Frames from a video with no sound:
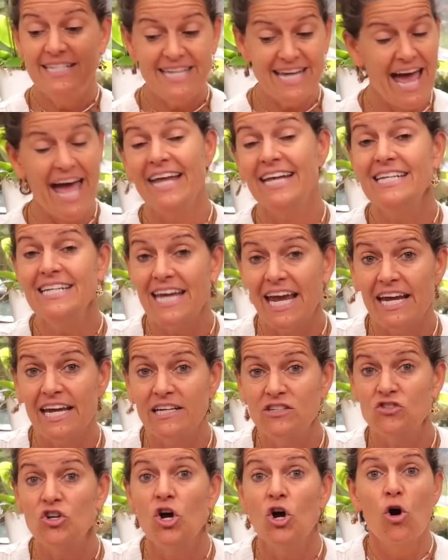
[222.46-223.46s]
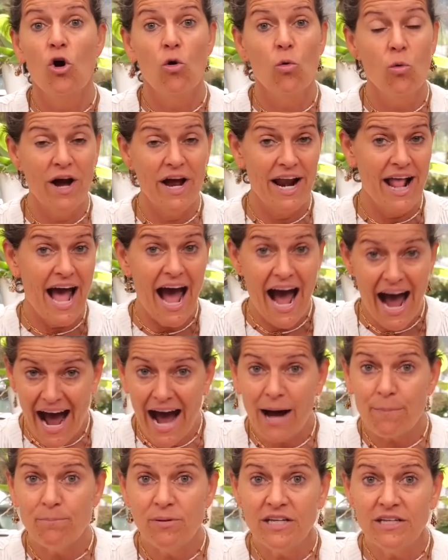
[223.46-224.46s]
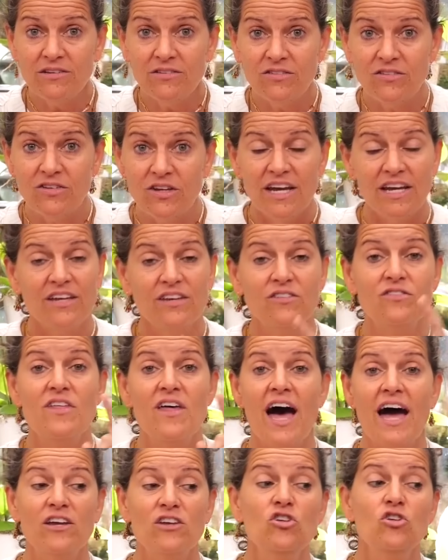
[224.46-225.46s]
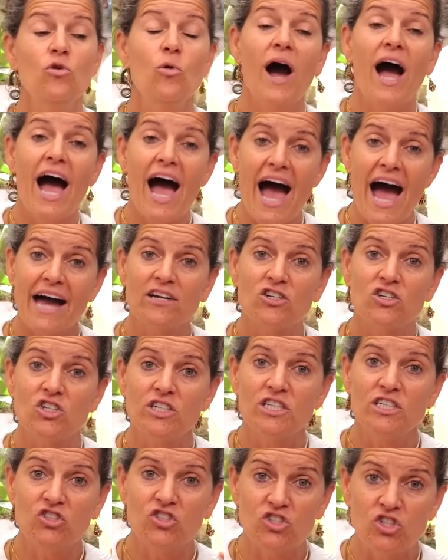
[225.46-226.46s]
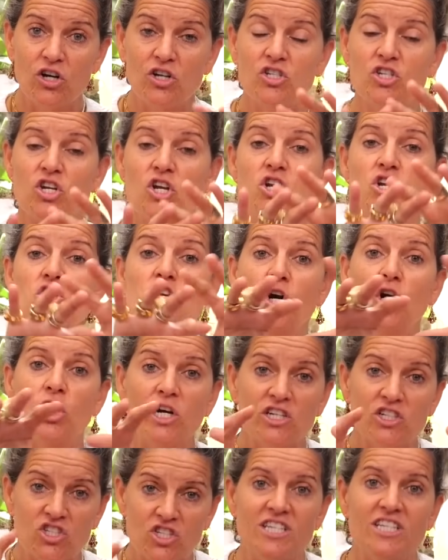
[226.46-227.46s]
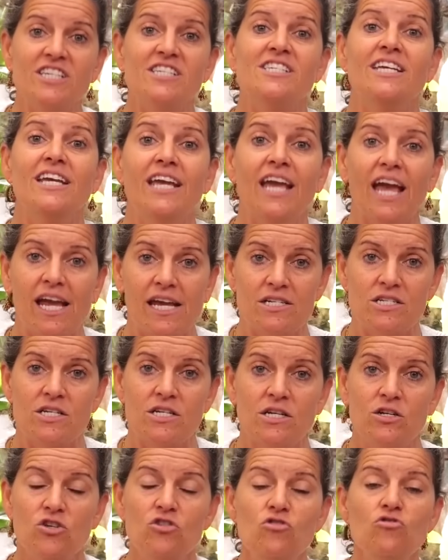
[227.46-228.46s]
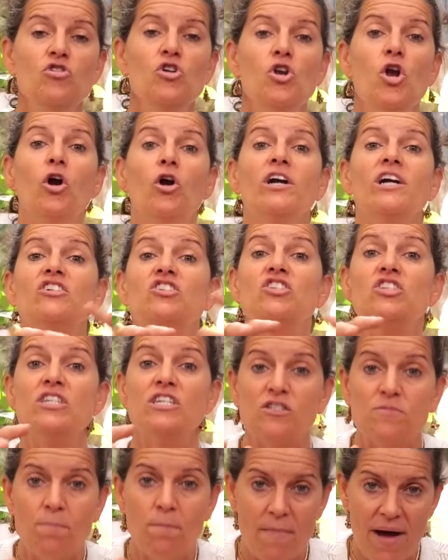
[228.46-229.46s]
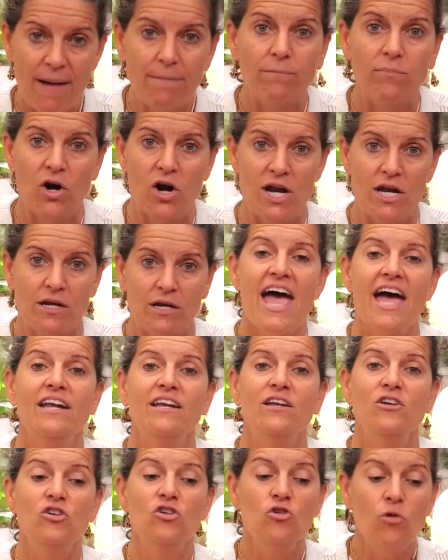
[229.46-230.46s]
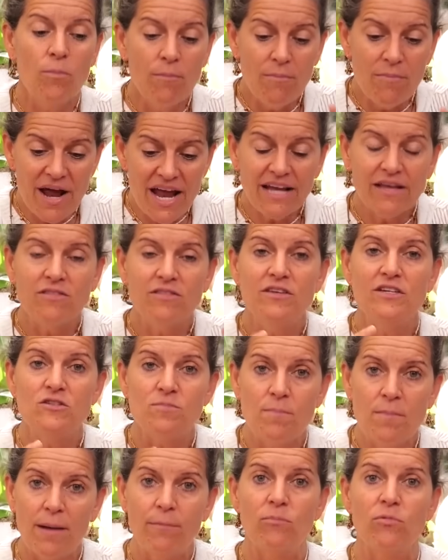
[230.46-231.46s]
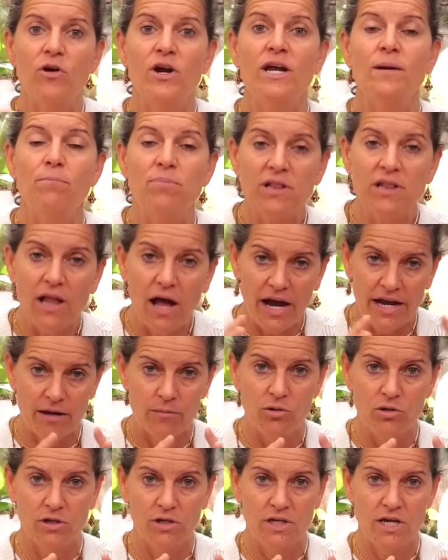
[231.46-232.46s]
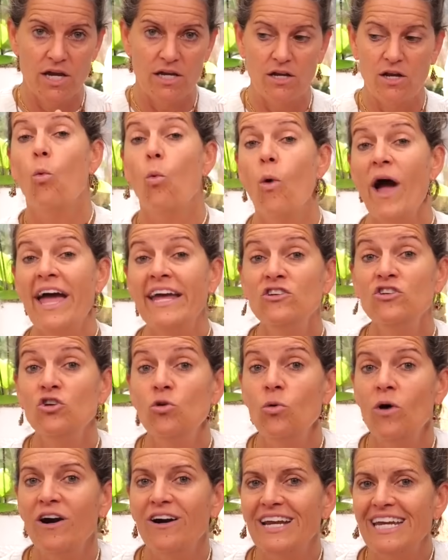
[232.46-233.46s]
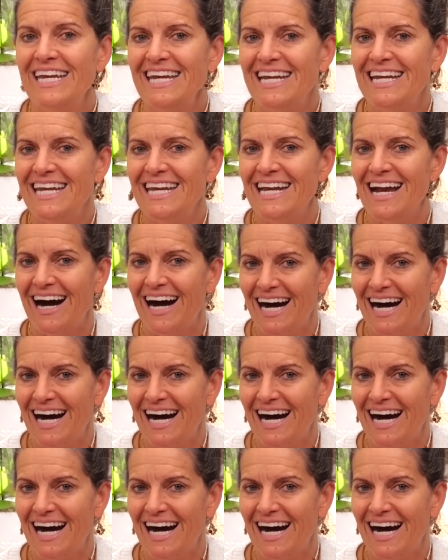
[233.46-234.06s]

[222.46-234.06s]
10 days, what happens is that you actually start to nourish this gate. You nourish this membrane and you make this membrane pliable again. When you are eating